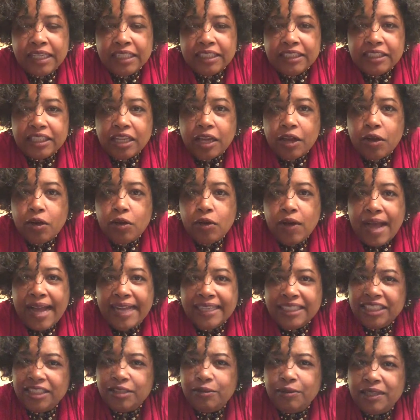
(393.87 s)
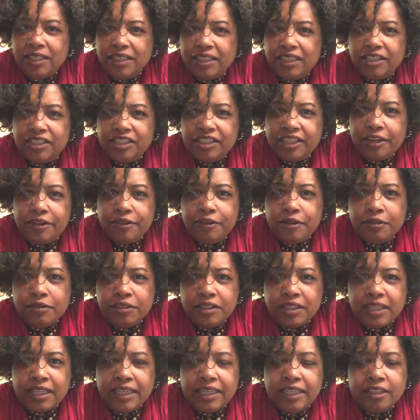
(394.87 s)
So I just wanted to share
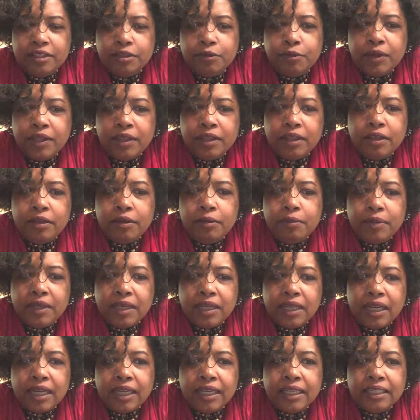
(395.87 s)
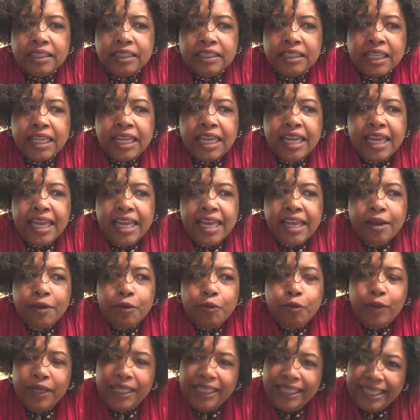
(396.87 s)
those things with you because
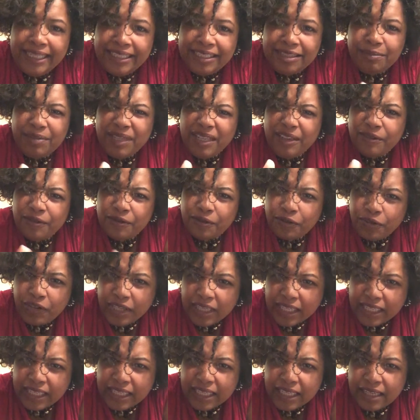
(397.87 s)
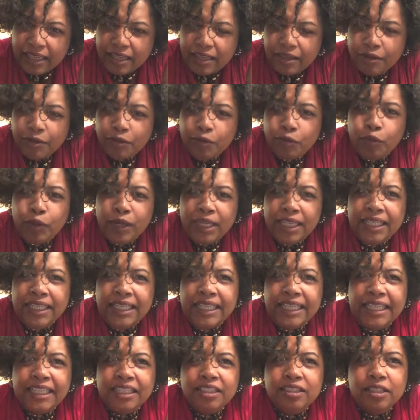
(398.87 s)
we need to be free.
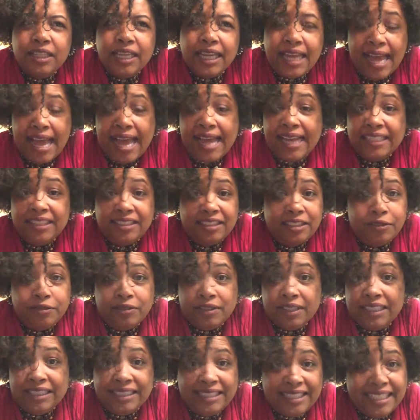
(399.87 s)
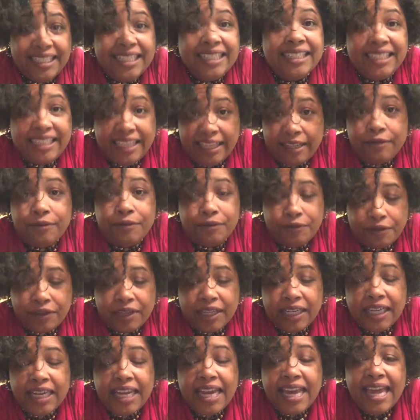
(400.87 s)
I certainly did get
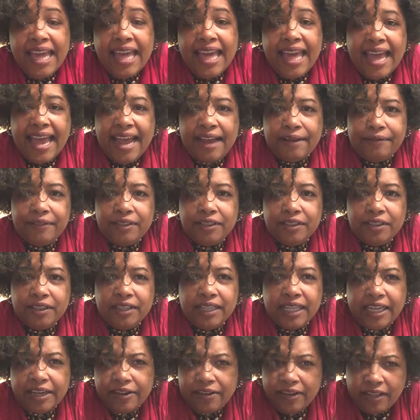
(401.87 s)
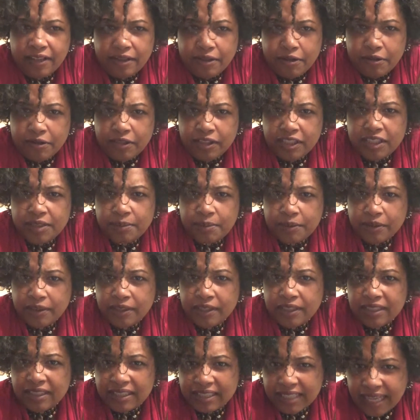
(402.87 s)
free after hearing the Holy
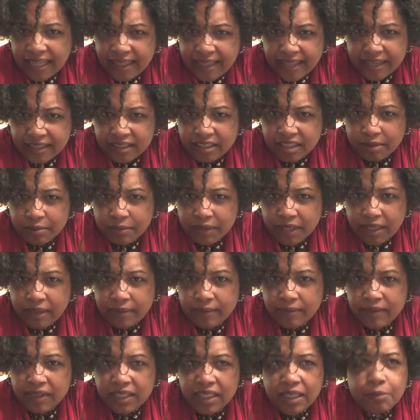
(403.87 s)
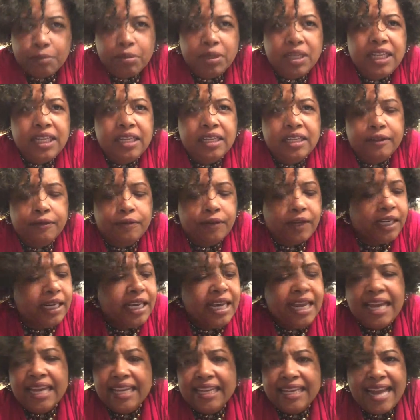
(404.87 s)
Spirit say that to me. Completely free.
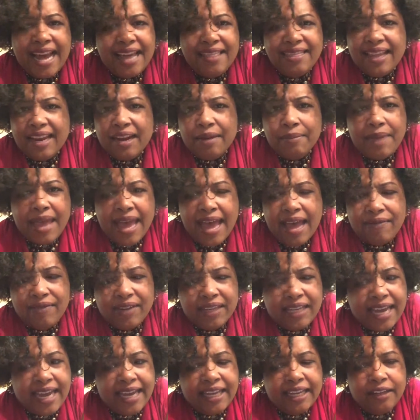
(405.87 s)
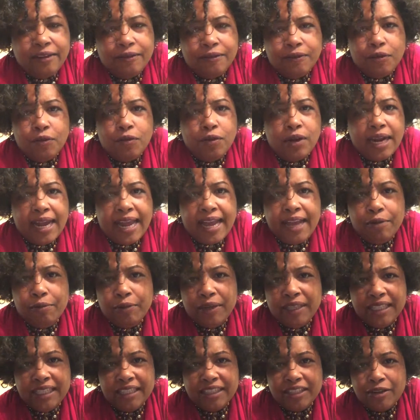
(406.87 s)
Not that I'm advocating for, hey,
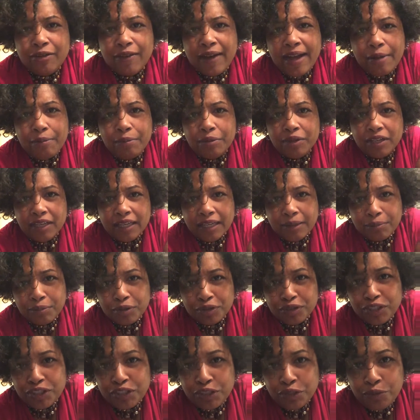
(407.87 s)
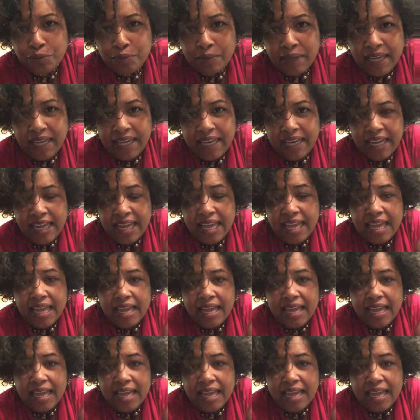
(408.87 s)
we need to go out and pursue men,